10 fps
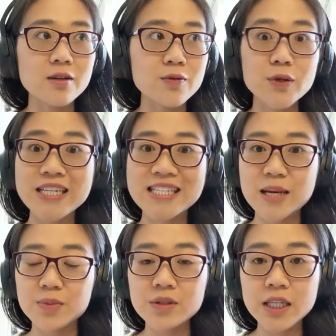for
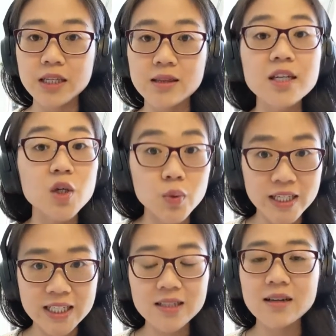example, in The
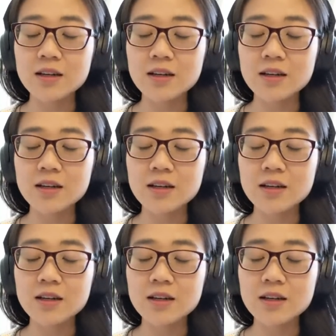Queen,